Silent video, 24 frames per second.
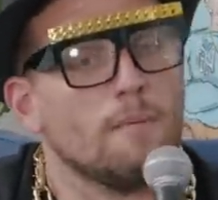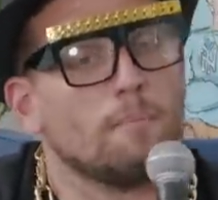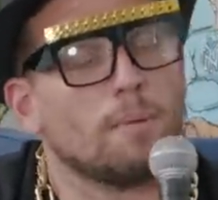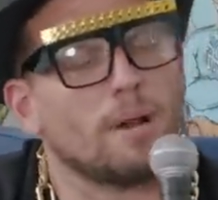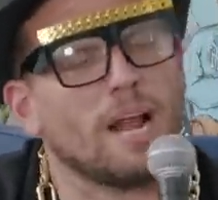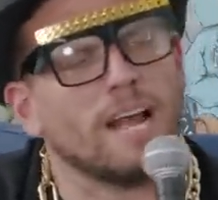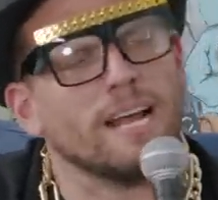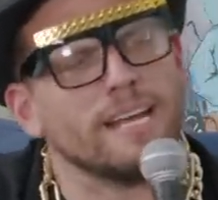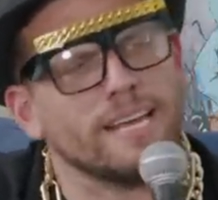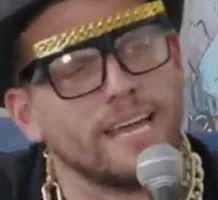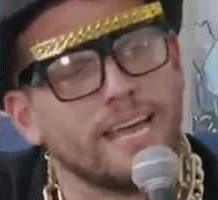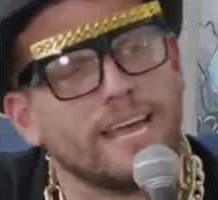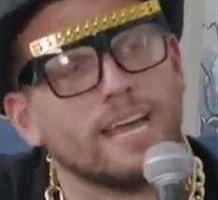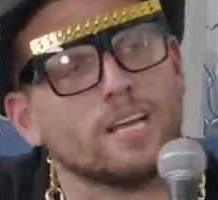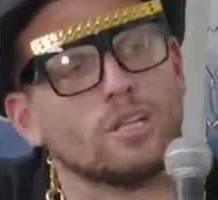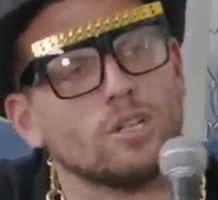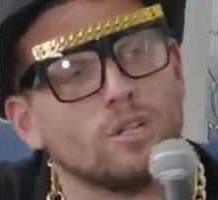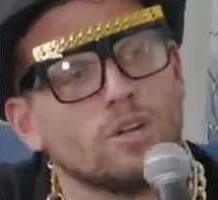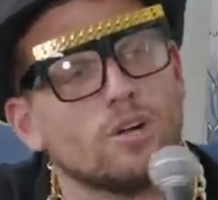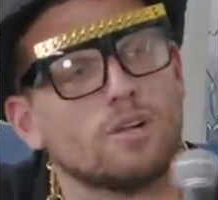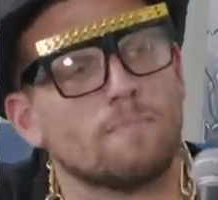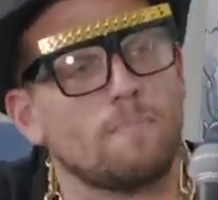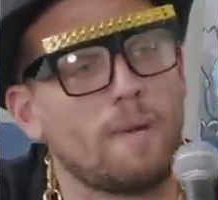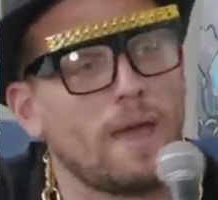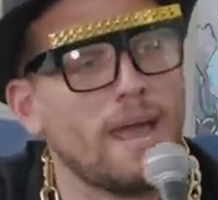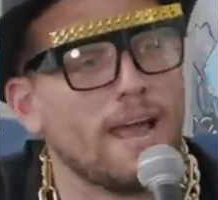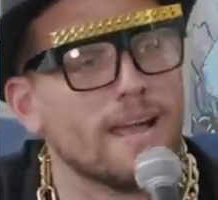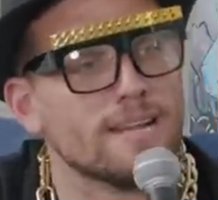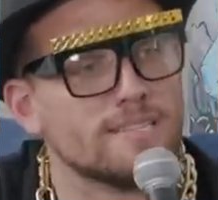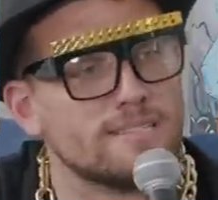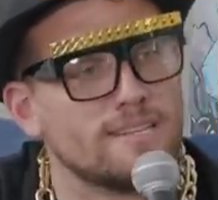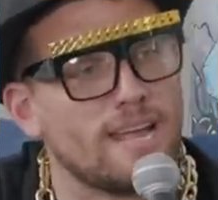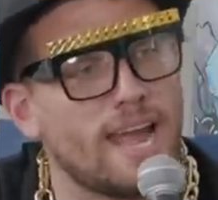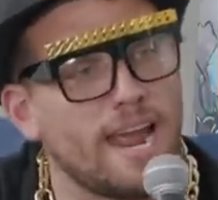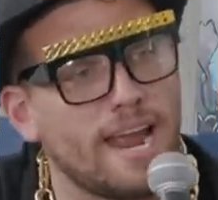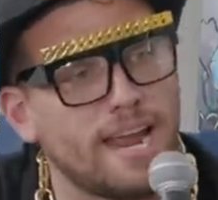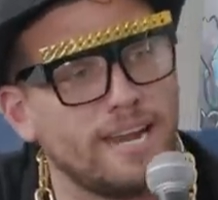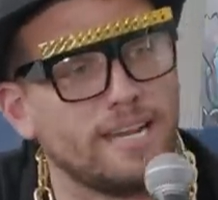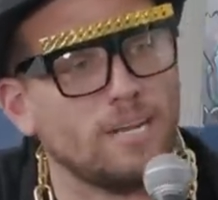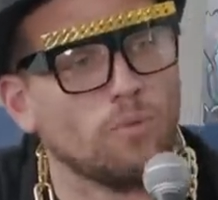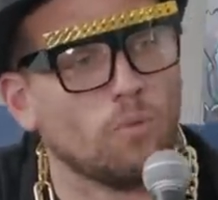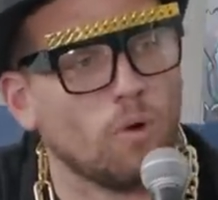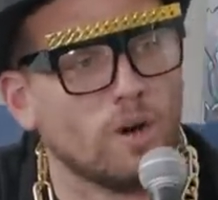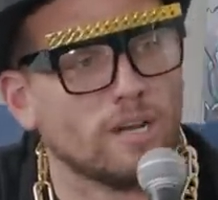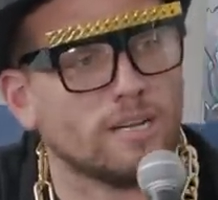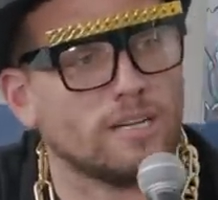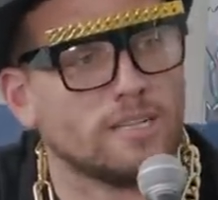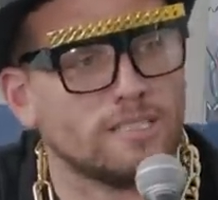but I can't look past
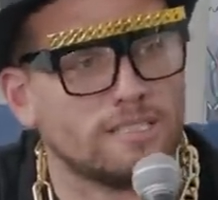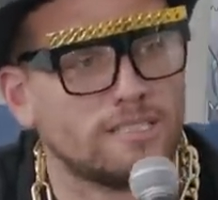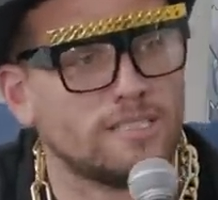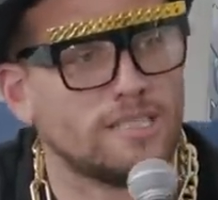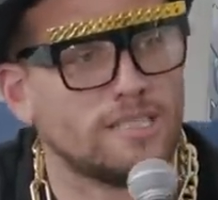81 and a